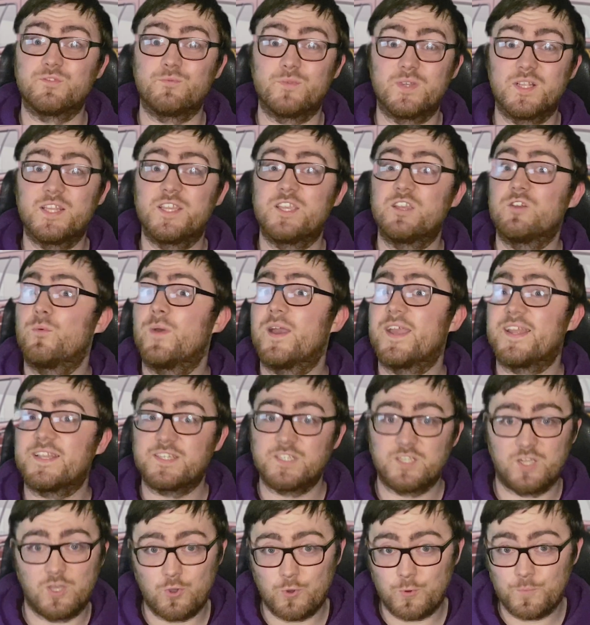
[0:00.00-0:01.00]
really your way to
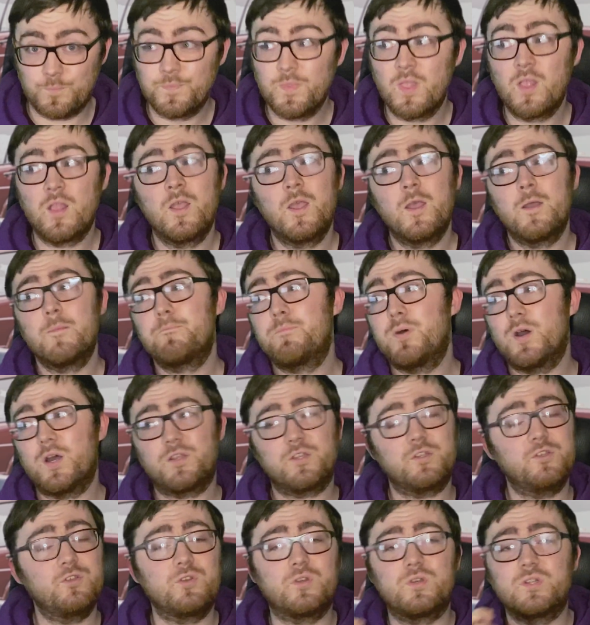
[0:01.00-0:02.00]
go.
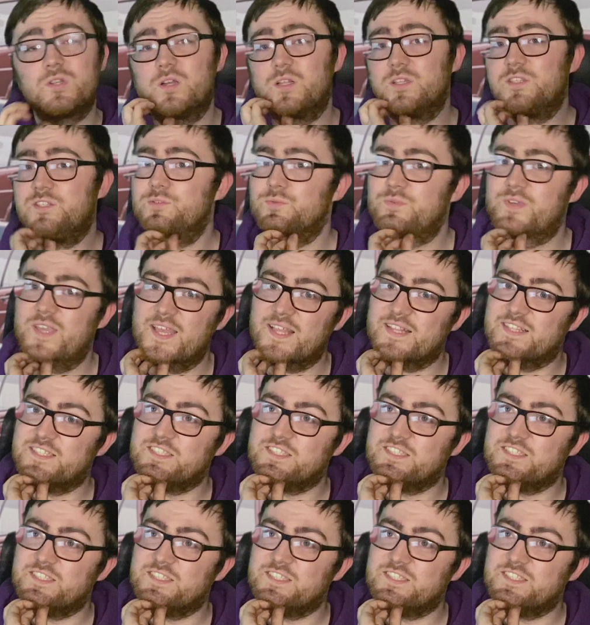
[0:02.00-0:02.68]
But you can also get